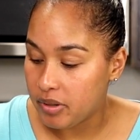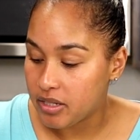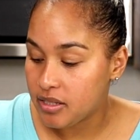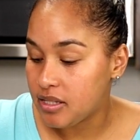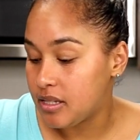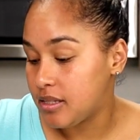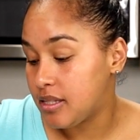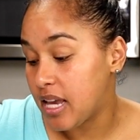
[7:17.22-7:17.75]

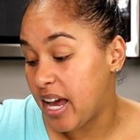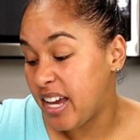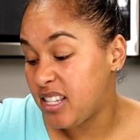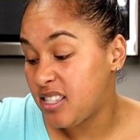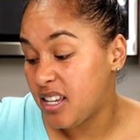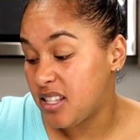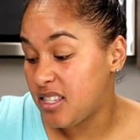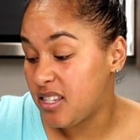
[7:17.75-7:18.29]
since I
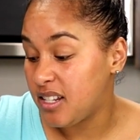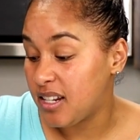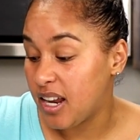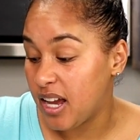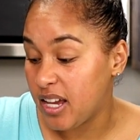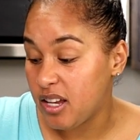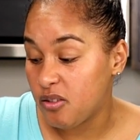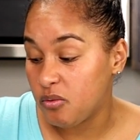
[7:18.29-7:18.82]
said
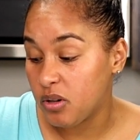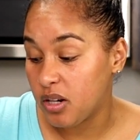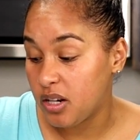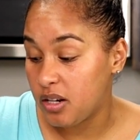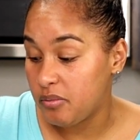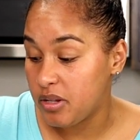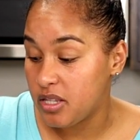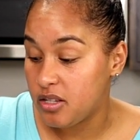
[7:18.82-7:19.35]
tonight we're
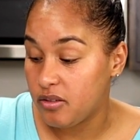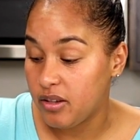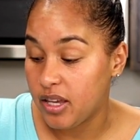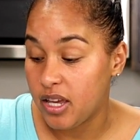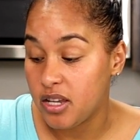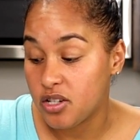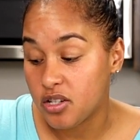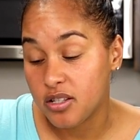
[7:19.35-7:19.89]
gonna be doing
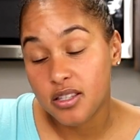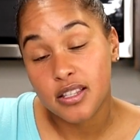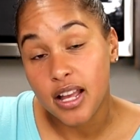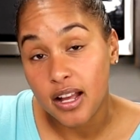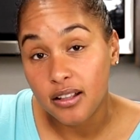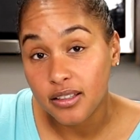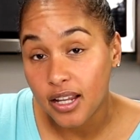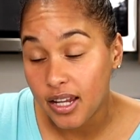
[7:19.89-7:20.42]
Asian
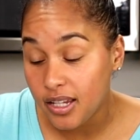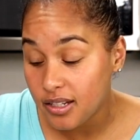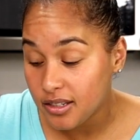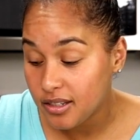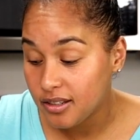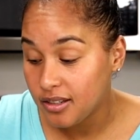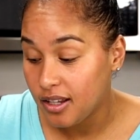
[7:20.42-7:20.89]
style night,